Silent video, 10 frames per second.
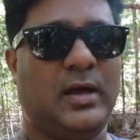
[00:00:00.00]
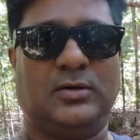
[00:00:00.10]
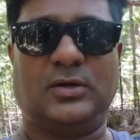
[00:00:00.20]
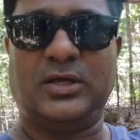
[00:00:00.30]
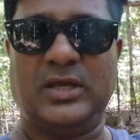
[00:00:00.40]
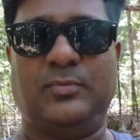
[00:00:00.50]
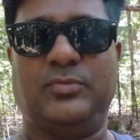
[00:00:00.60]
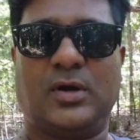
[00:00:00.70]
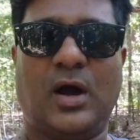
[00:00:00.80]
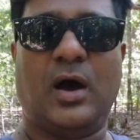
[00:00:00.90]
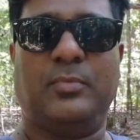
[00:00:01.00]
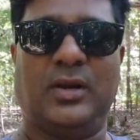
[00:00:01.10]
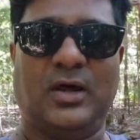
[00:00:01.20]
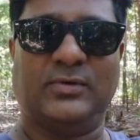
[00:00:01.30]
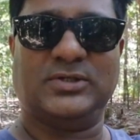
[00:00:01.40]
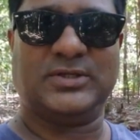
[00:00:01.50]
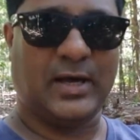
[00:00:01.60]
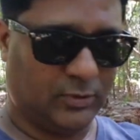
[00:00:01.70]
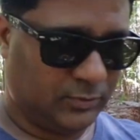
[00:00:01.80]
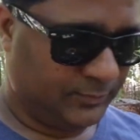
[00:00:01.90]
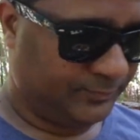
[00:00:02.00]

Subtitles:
and keep the carbon levels down.